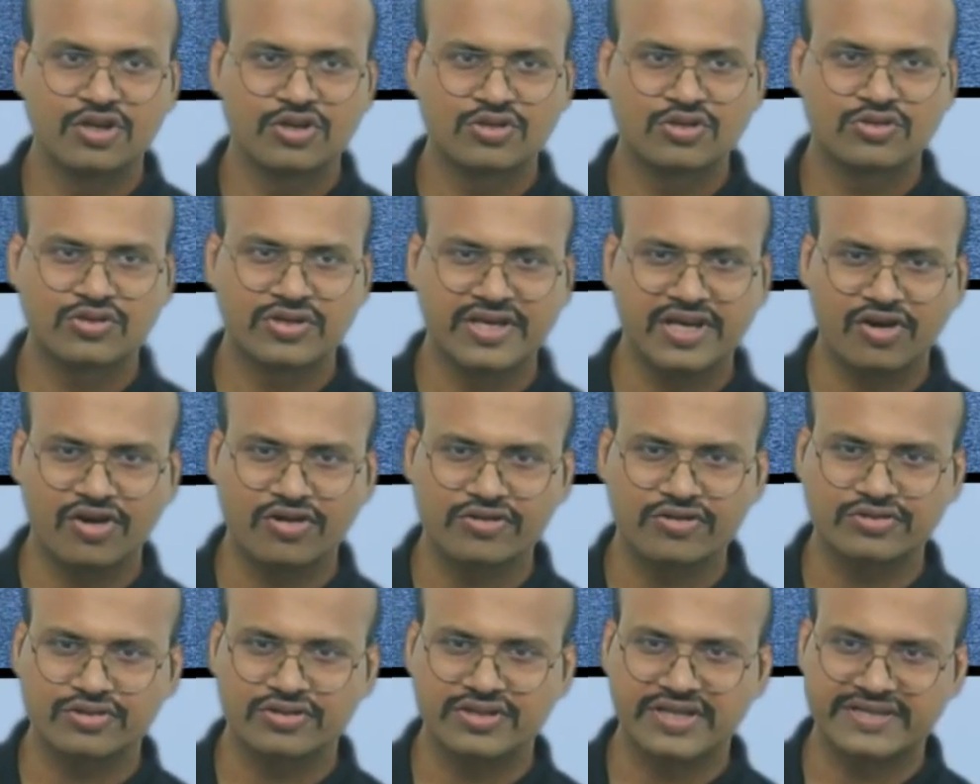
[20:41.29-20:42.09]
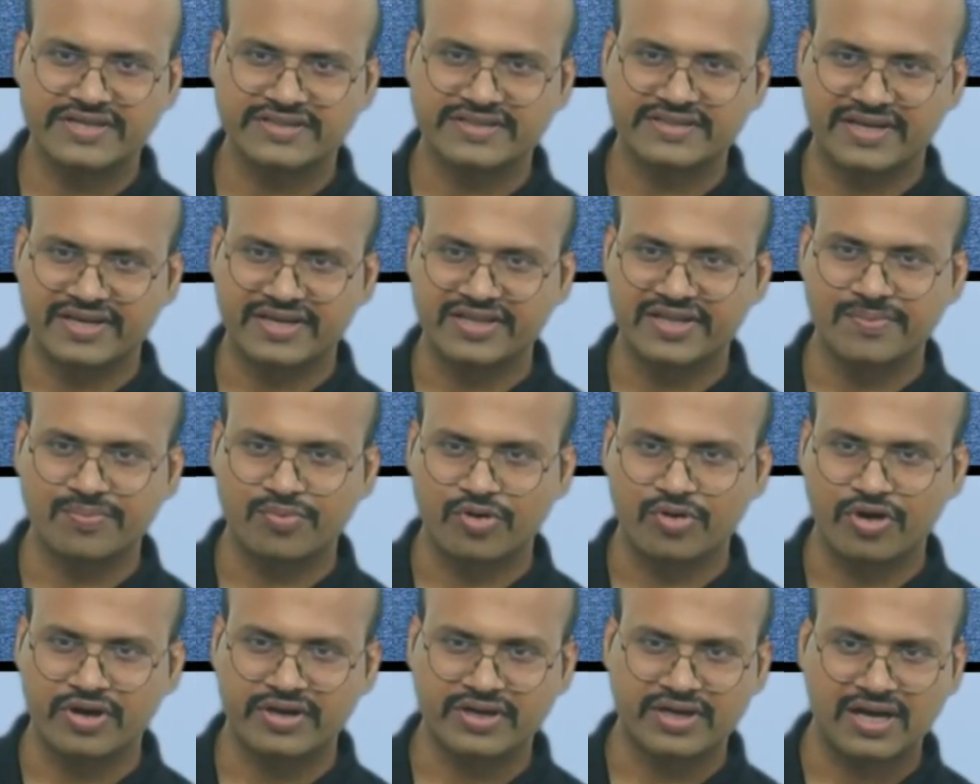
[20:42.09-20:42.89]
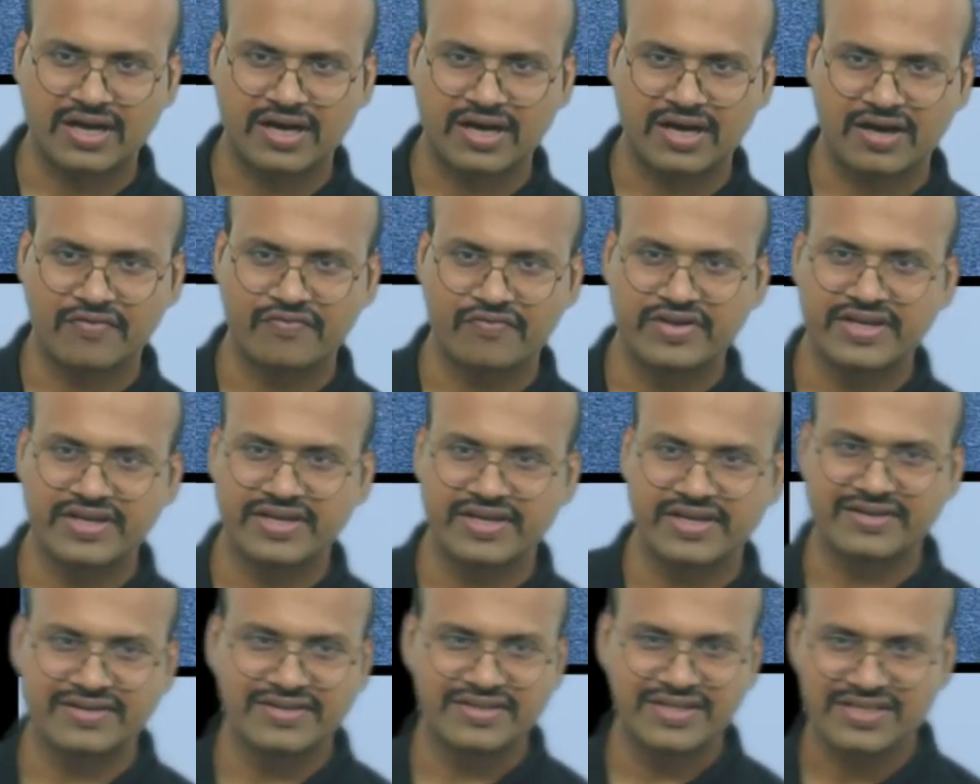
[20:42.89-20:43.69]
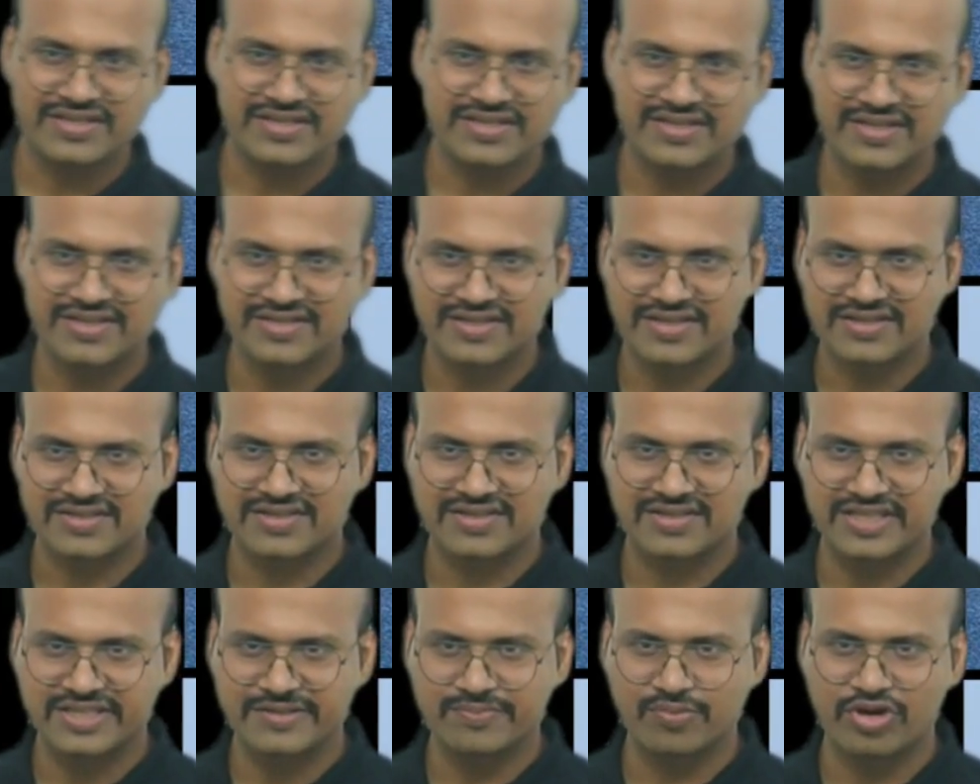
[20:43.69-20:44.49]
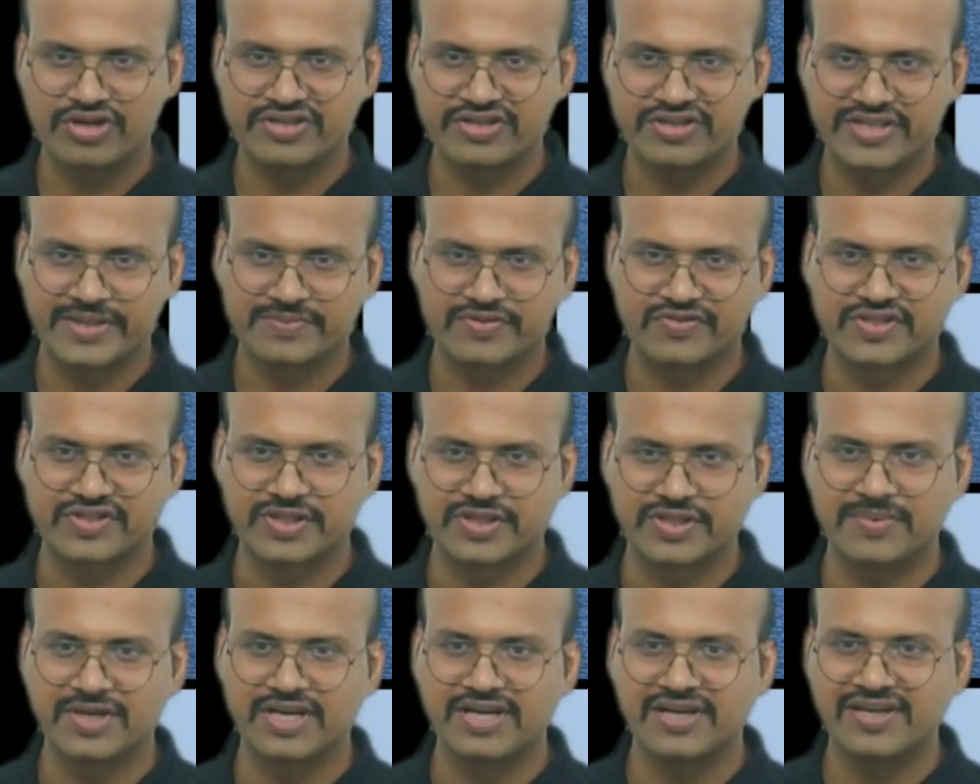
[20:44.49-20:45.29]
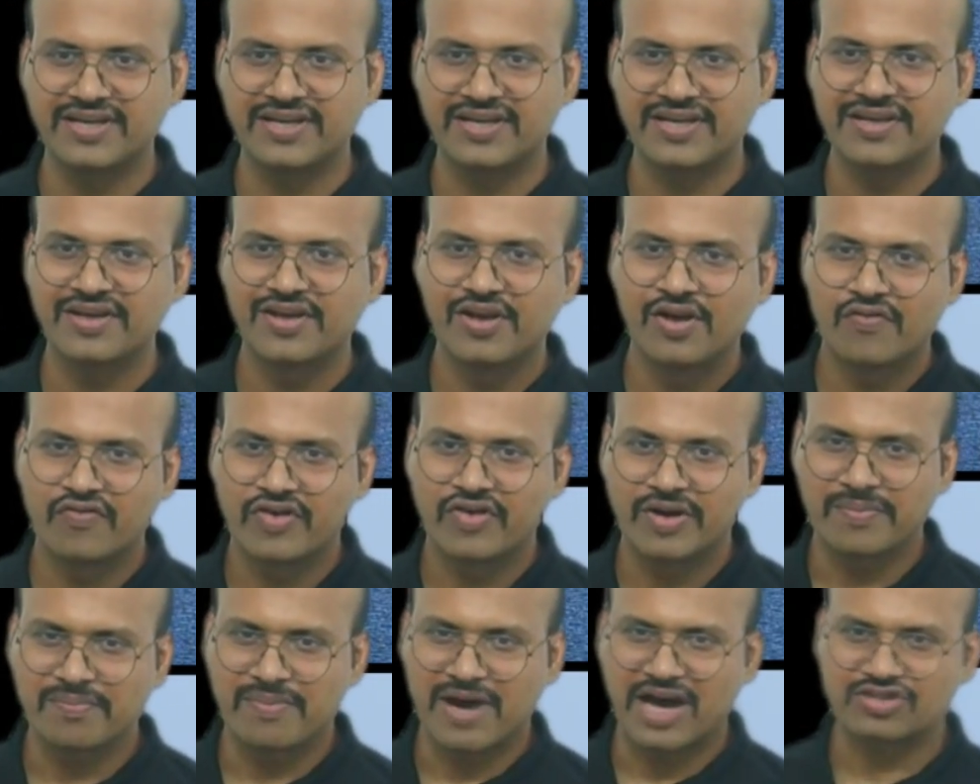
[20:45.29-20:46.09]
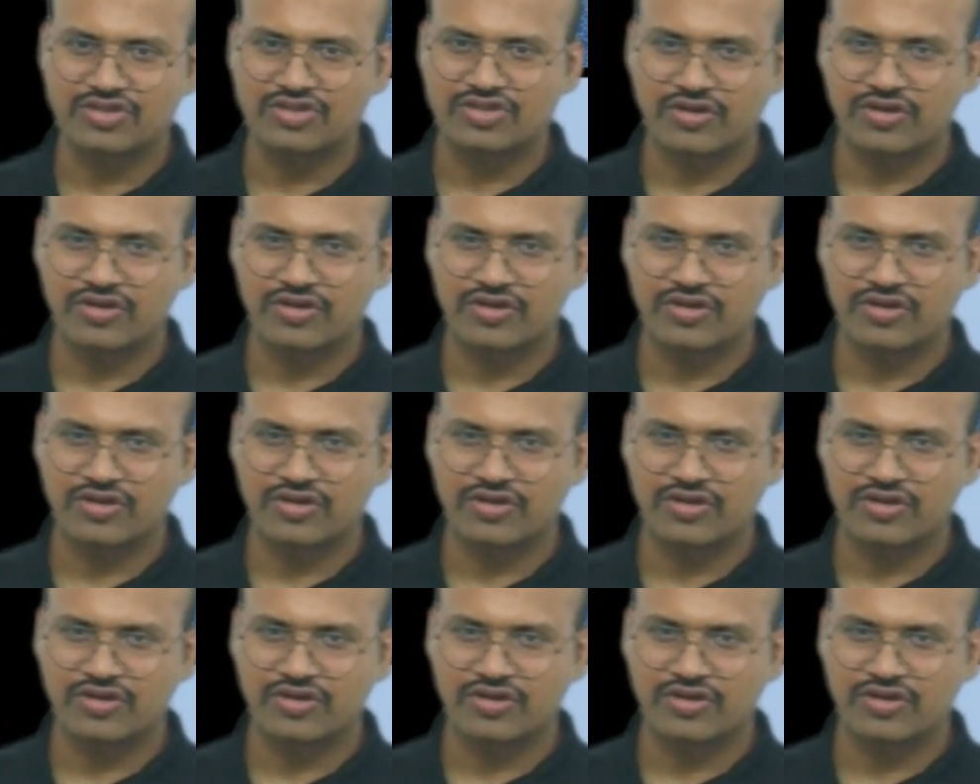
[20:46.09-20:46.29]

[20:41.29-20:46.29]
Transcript: So here also there is another point. We just discussed this point, ship's visibility, where mast of